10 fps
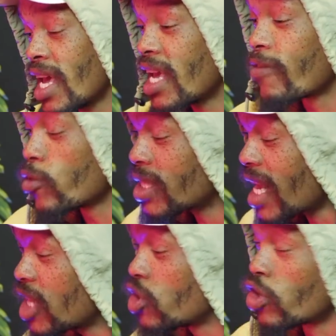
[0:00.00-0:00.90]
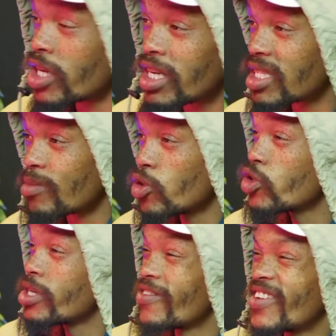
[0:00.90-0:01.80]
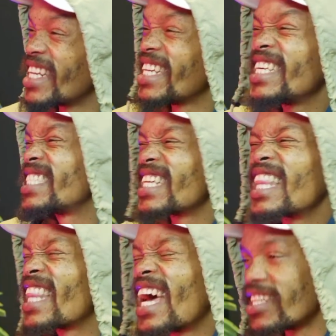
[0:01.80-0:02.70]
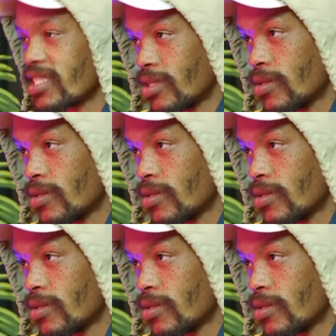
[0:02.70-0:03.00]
If you studied journalism, you should have at least done that.